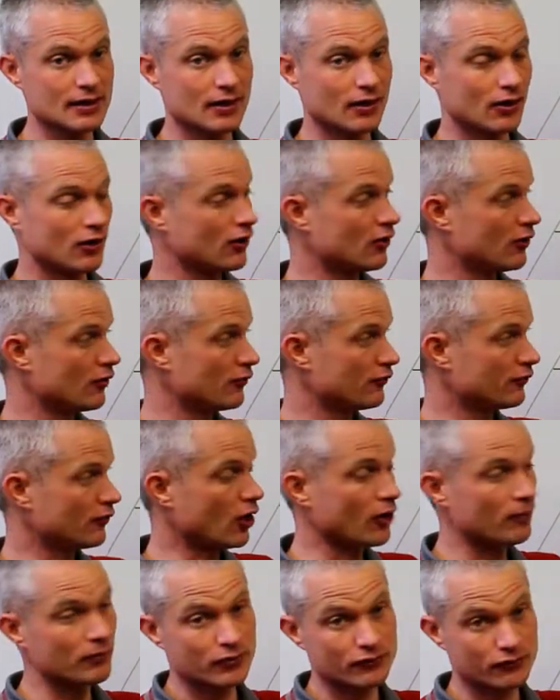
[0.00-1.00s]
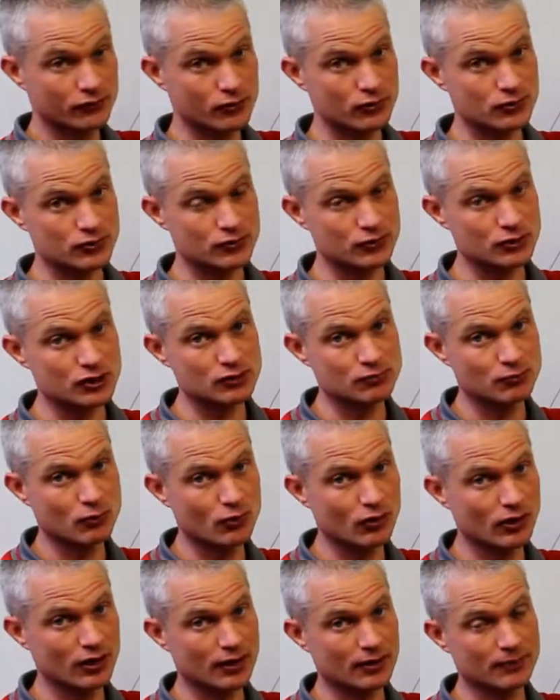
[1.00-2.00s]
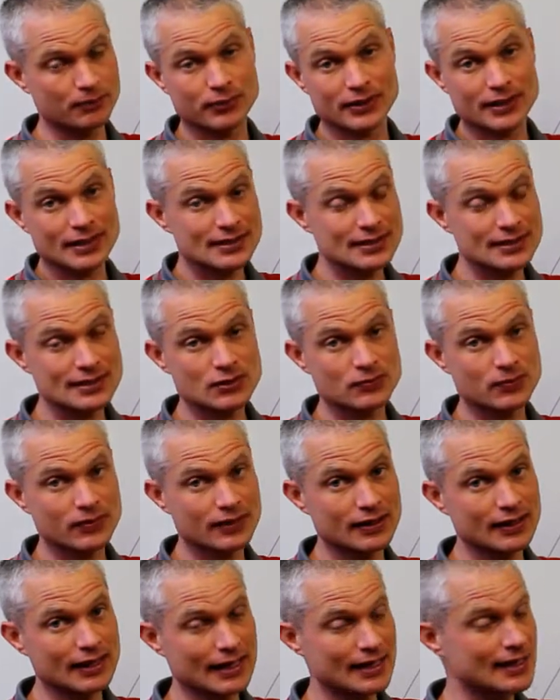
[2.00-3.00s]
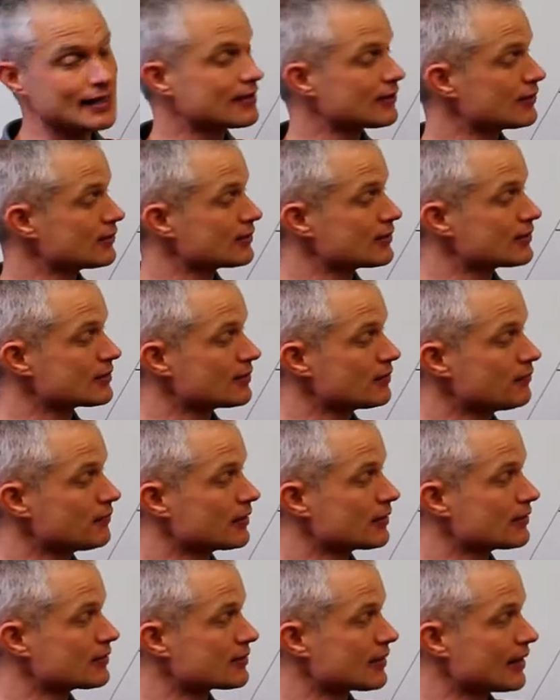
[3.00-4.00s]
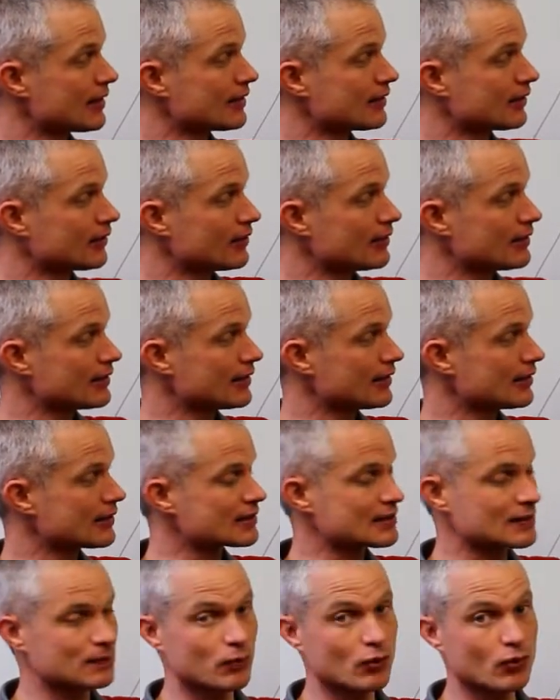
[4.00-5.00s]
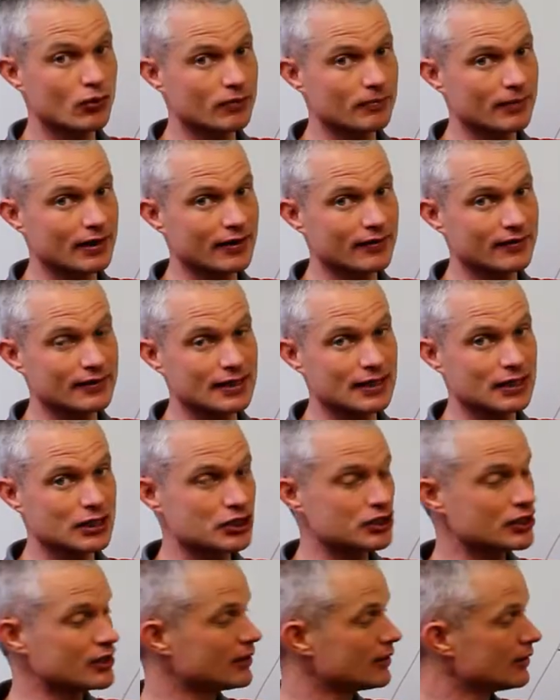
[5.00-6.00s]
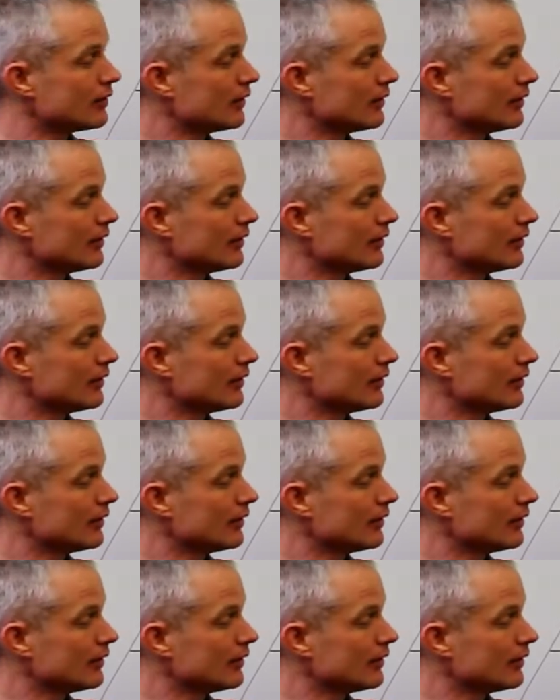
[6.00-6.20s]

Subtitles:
of omnivores or smaller predators within that ecosystem because they can only get a small amount of the energy